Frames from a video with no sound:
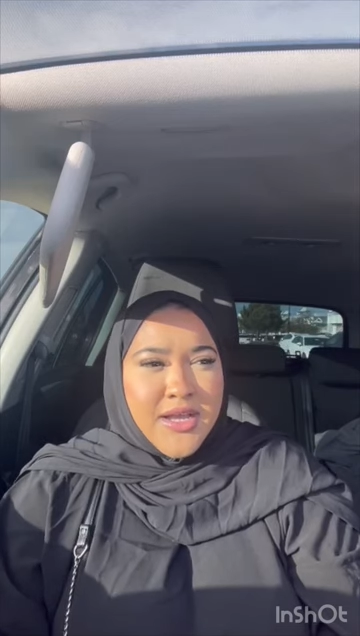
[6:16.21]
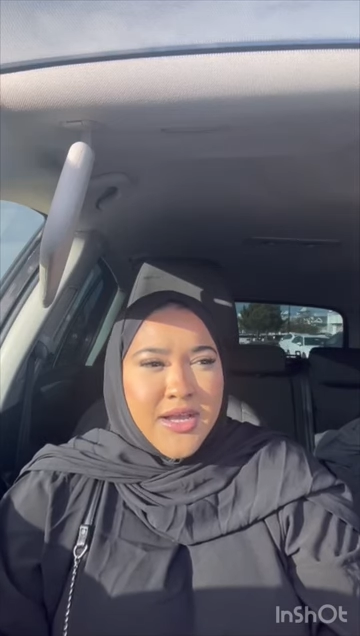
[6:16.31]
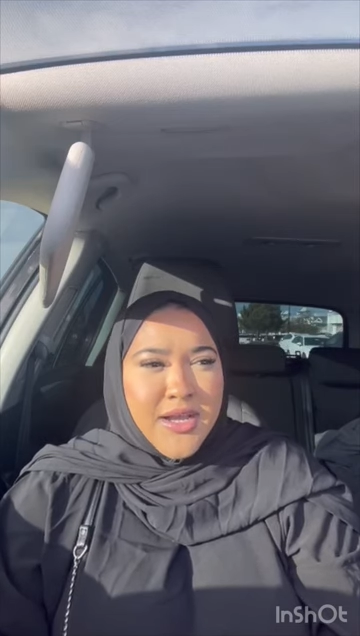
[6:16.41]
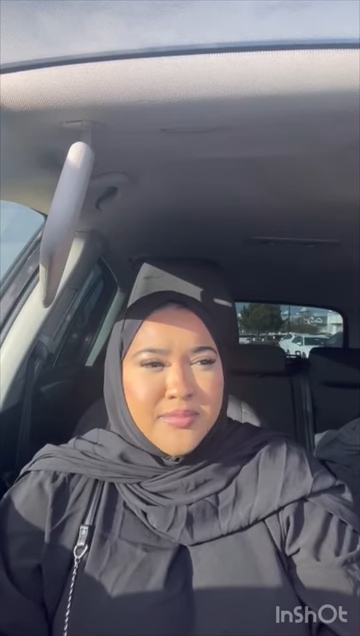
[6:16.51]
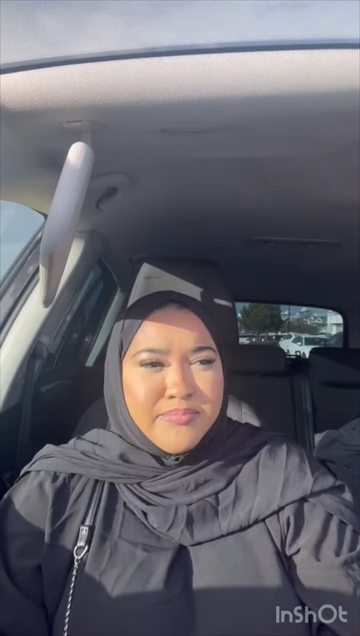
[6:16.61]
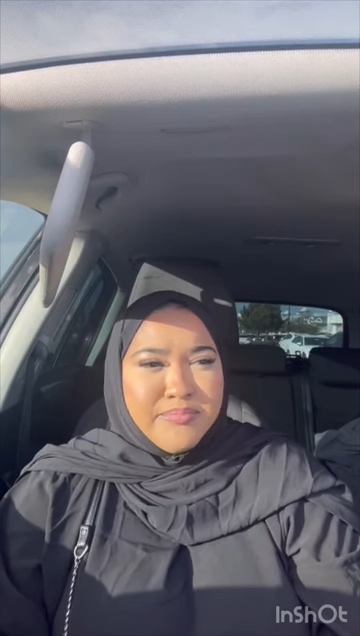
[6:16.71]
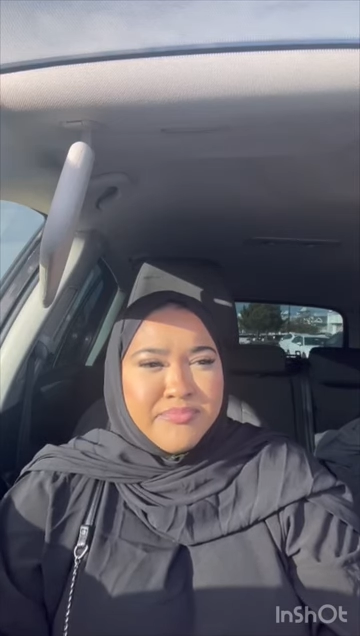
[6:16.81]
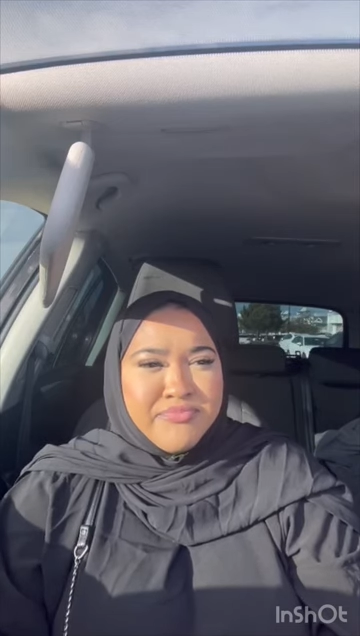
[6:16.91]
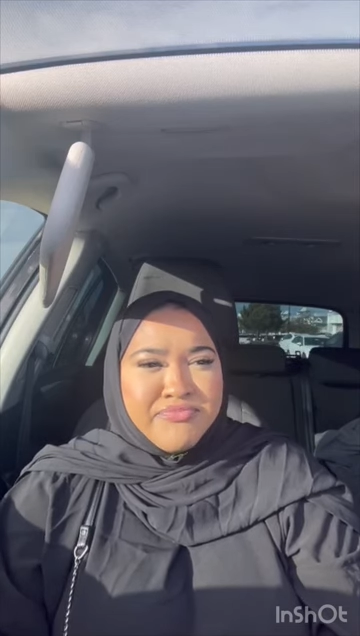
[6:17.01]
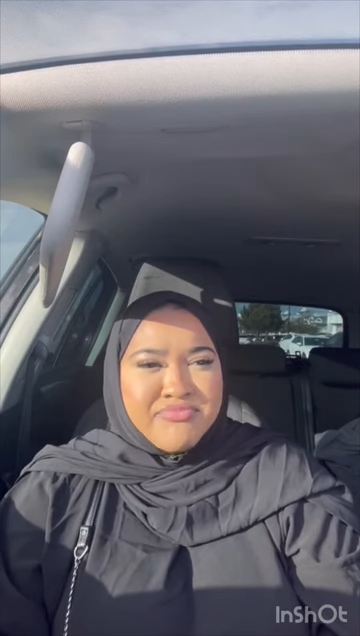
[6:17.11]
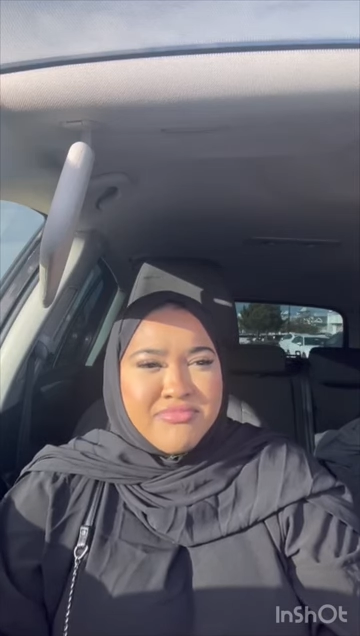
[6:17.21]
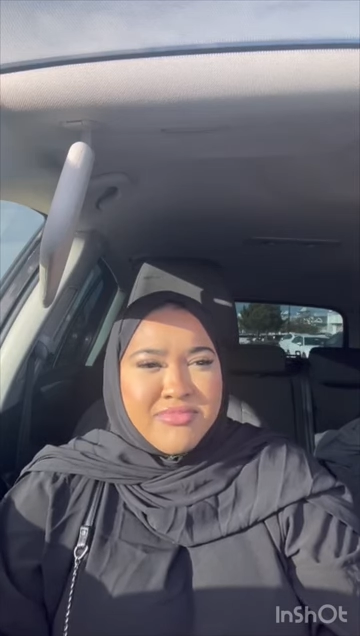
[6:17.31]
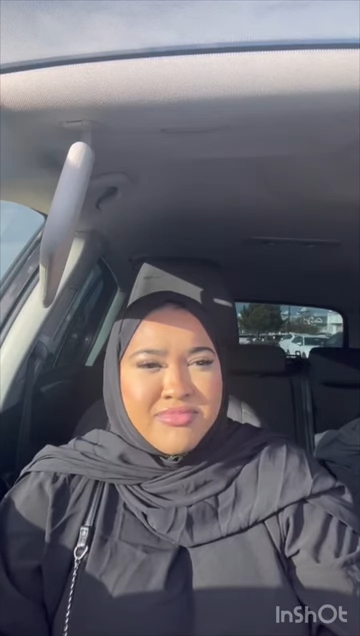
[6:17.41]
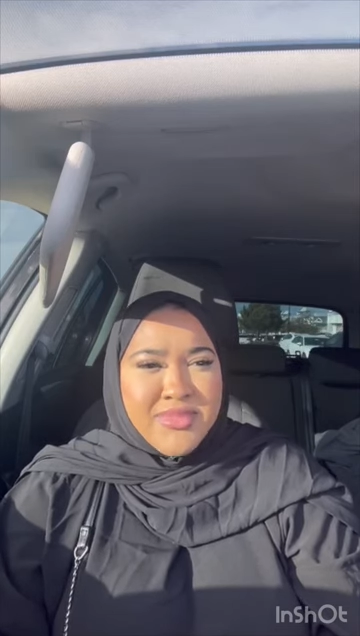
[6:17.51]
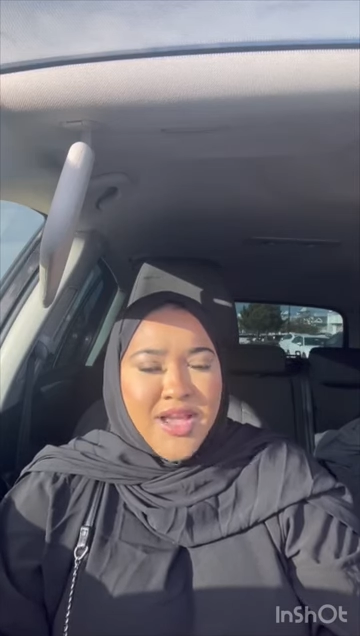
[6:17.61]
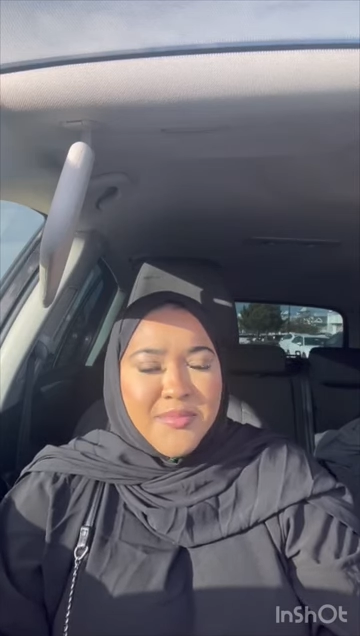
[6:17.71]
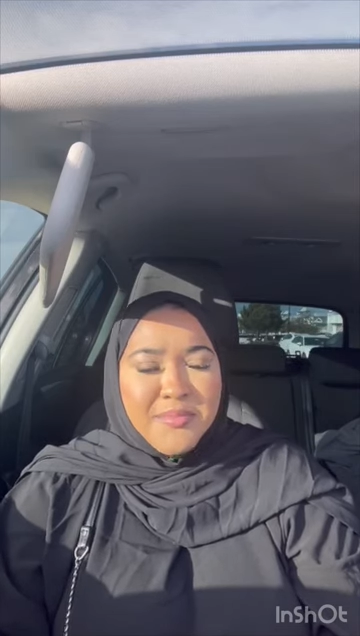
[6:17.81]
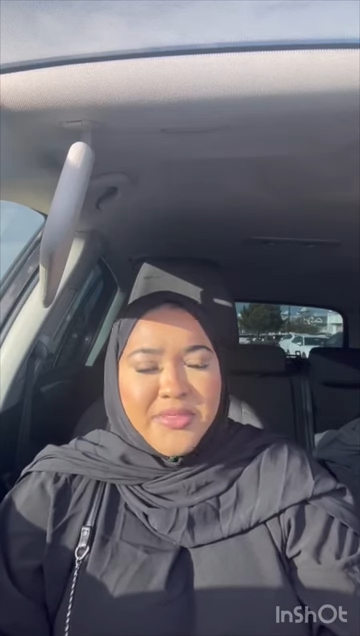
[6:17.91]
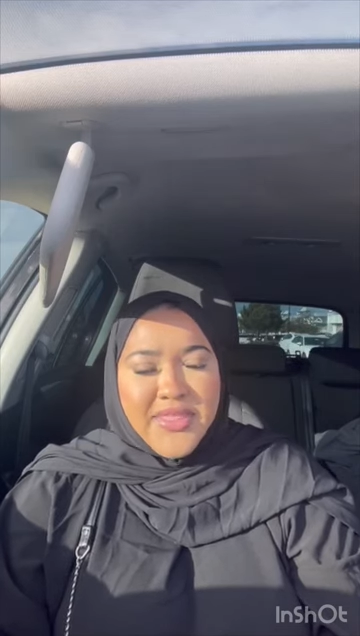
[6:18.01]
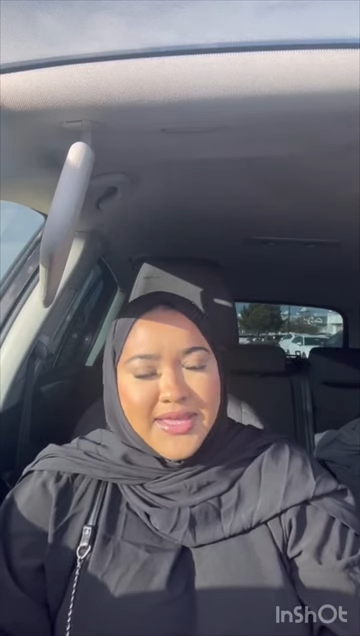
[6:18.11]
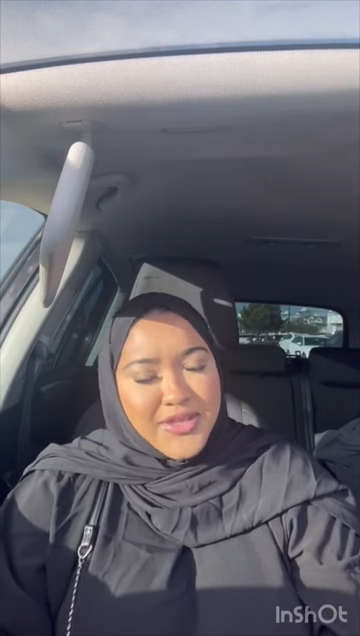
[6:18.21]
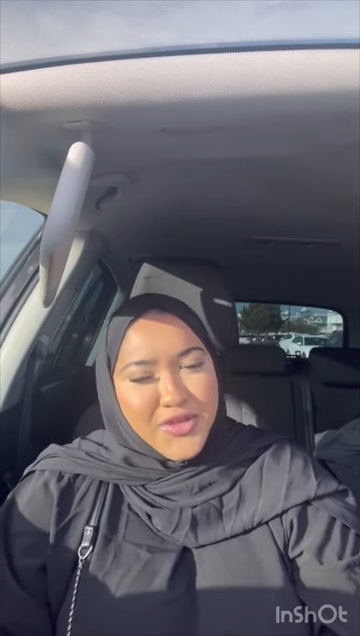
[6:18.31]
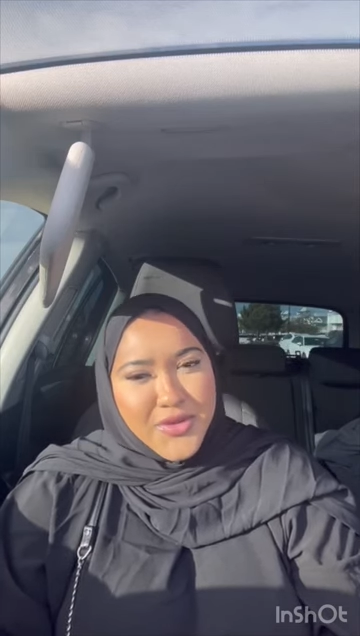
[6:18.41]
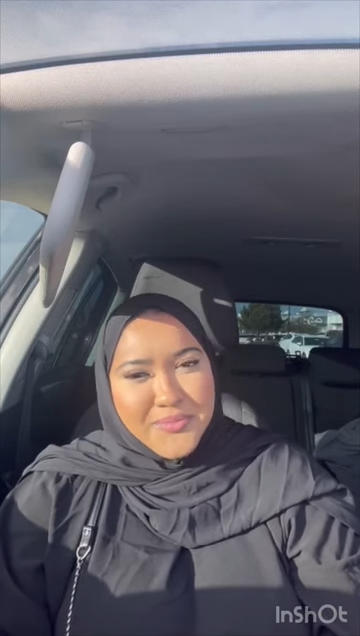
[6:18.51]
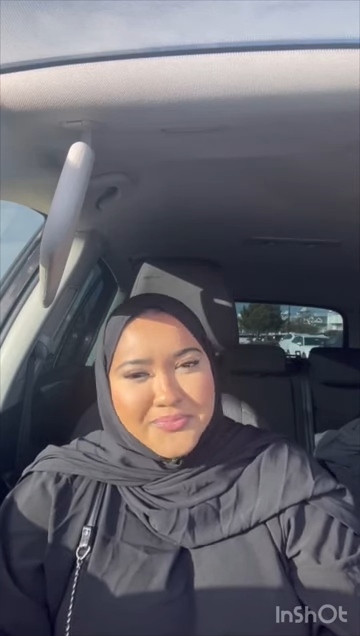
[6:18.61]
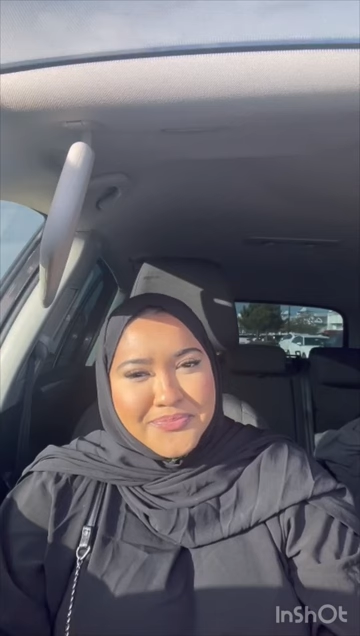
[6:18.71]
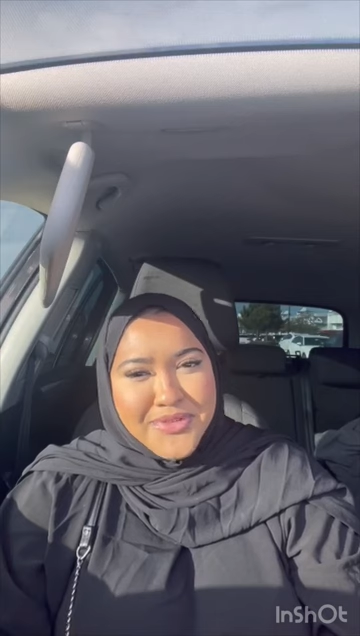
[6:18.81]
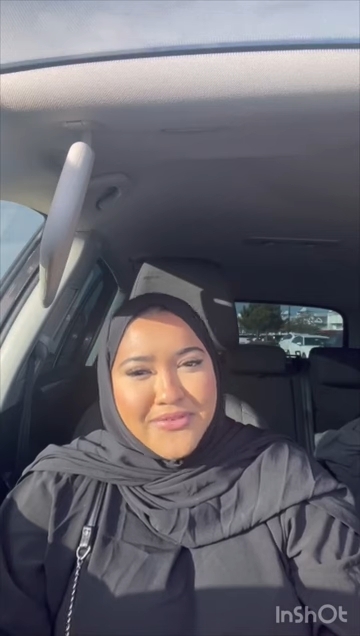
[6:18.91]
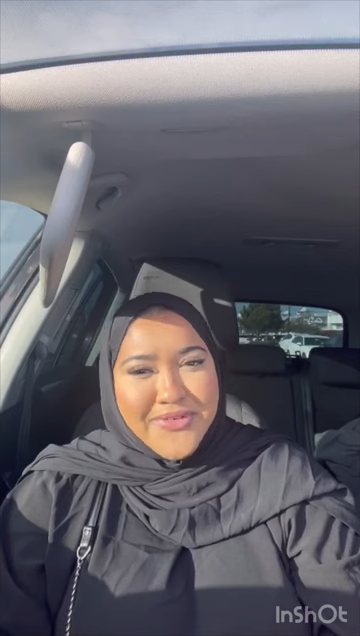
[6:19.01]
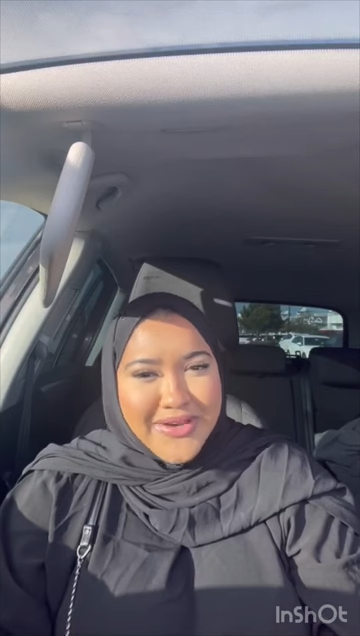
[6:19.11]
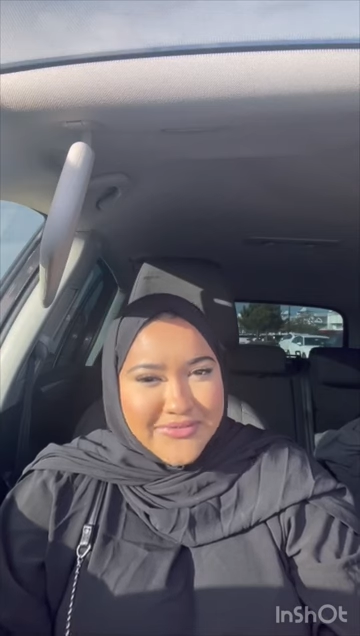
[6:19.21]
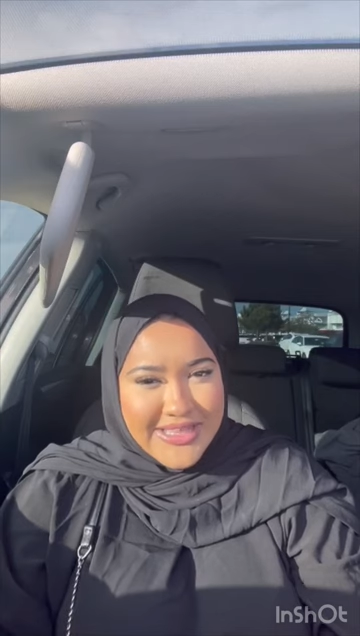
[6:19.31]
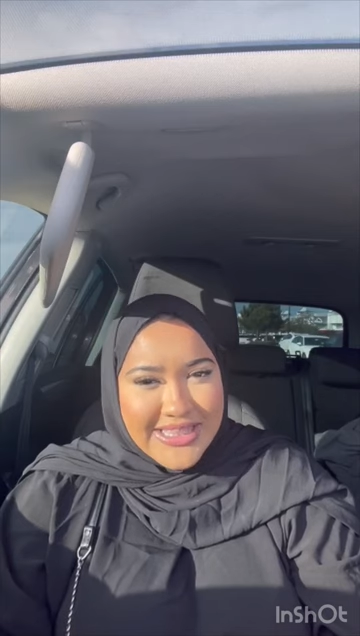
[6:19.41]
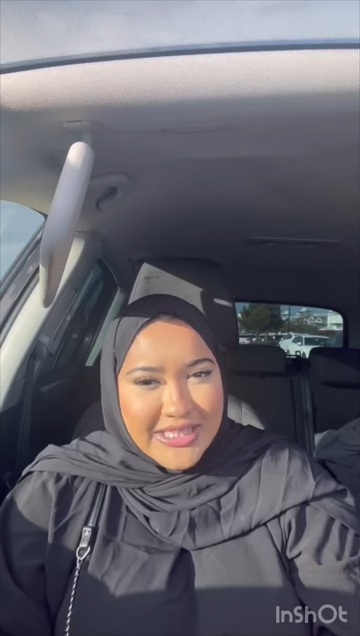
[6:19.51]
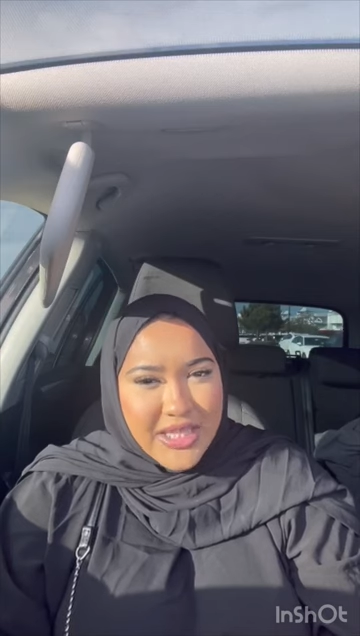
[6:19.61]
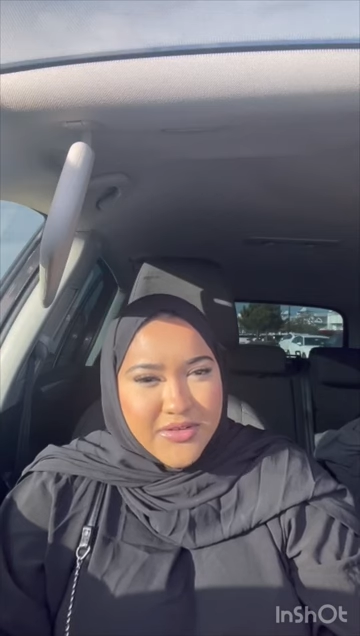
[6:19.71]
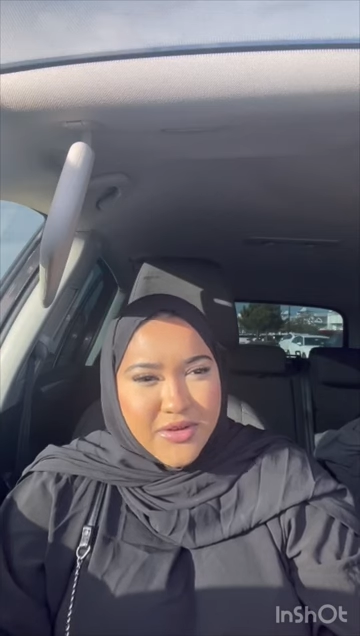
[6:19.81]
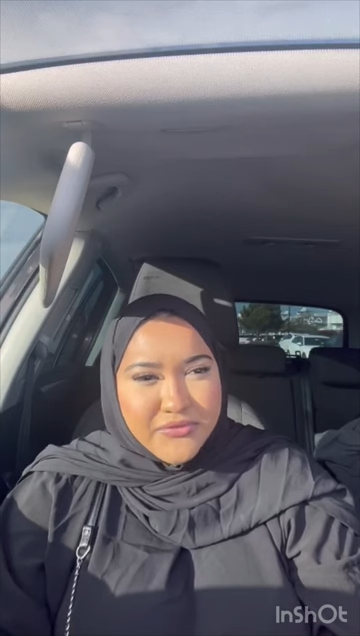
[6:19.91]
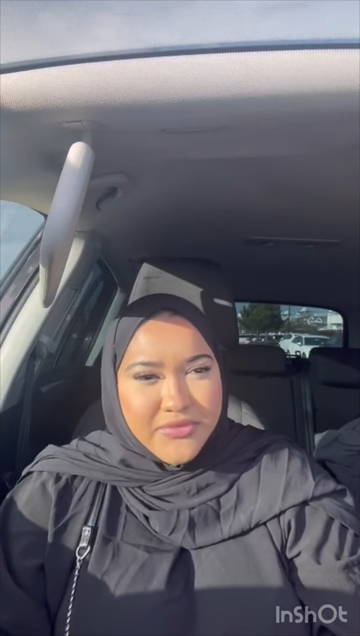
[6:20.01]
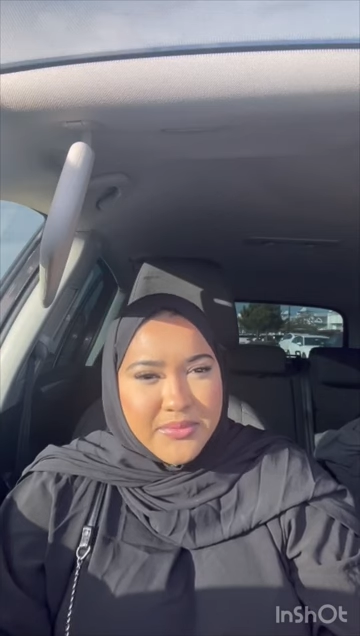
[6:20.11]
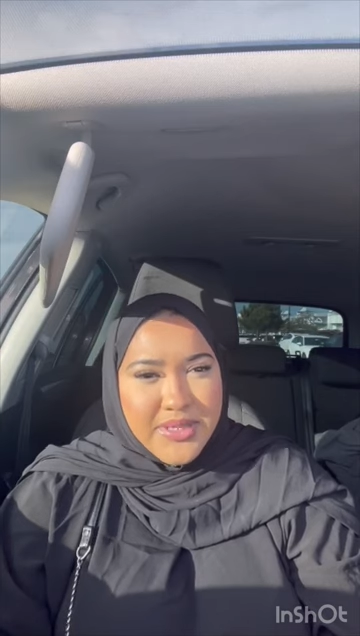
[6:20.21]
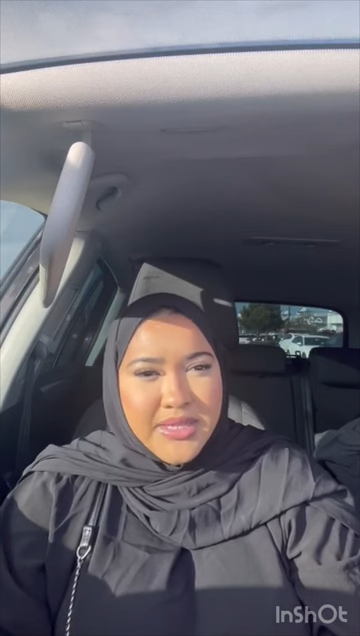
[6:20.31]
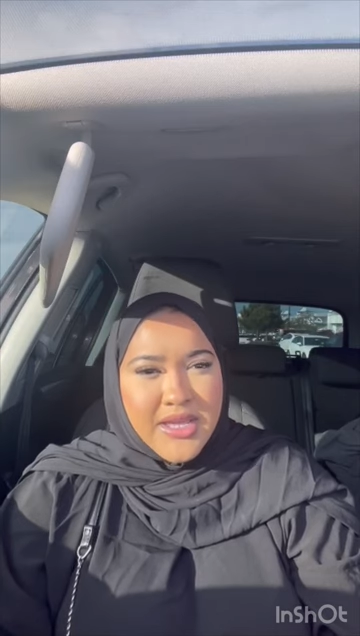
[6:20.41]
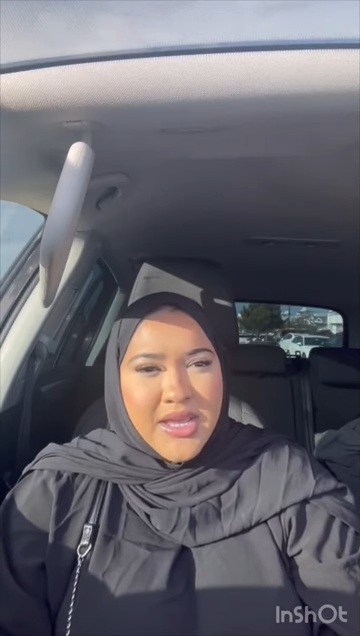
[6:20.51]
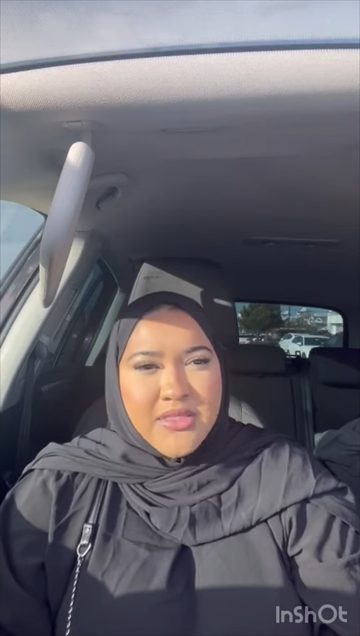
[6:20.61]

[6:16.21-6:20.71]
But thank you for everything that you've done for me.